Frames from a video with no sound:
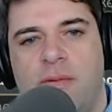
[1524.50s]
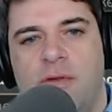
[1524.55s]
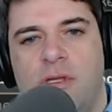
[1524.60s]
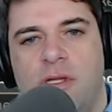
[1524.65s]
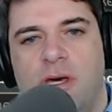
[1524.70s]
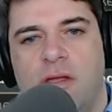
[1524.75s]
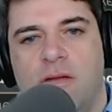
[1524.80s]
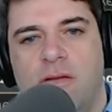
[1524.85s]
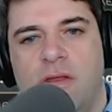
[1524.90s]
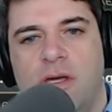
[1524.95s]
to the
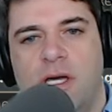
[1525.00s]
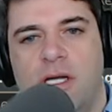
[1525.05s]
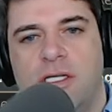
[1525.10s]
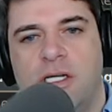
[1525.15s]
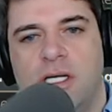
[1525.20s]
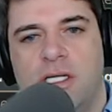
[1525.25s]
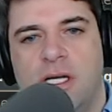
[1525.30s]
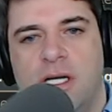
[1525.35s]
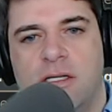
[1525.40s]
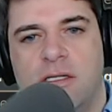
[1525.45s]
other thing I
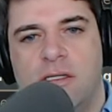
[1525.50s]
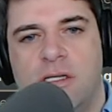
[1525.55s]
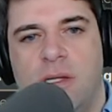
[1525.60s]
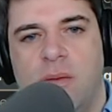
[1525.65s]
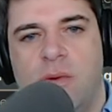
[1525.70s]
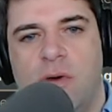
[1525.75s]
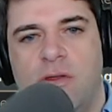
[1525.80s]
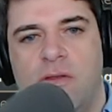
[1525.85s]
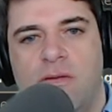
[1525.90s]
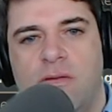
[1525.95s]
checked out. Did
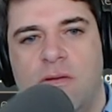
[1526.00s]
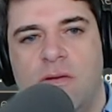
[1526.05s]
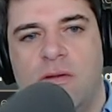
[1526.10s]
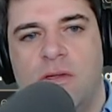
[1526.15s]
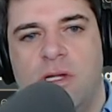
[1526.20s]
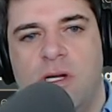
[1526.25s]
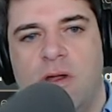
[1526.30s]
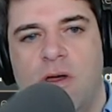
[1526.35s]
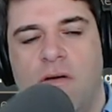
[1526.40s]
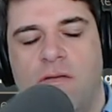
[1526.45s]

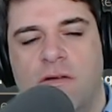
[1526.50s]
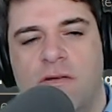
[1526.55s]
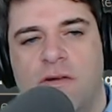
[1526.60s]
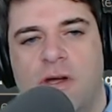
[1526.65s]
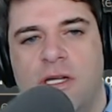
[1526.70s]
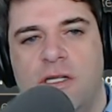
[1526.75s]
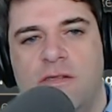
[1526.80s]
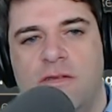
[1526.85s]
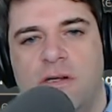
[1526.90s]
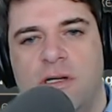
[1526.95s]
it
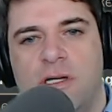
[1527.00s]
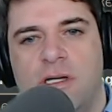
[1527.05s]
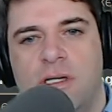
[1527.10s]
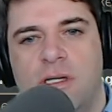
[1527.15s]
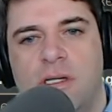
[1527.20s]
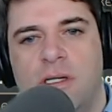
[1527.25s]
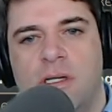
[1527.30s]
overwrite trunk?